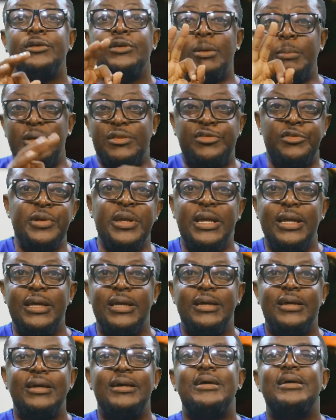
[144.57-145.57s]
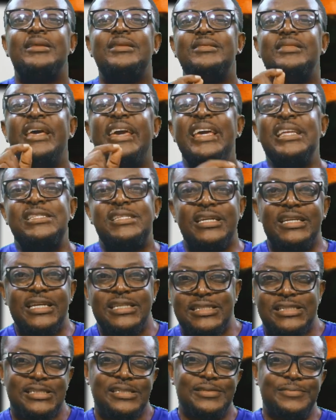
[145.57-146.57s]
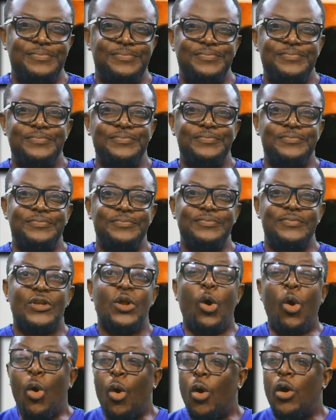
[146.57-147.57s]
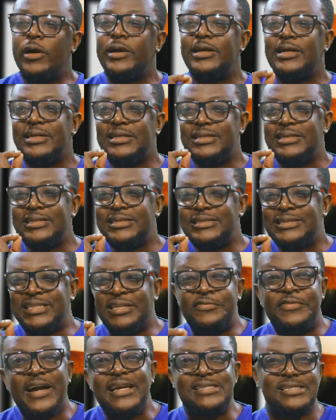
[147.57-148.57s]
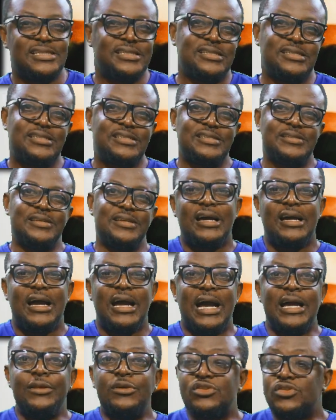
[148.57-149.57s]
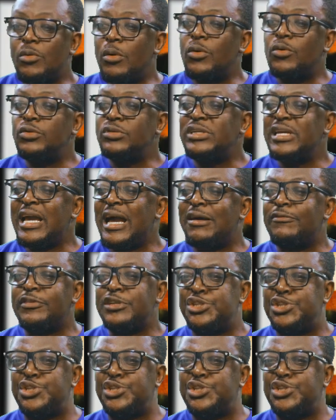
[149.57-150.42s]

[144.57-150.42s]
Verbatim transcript: Number three, the internet or devices. I know someone who didn't have a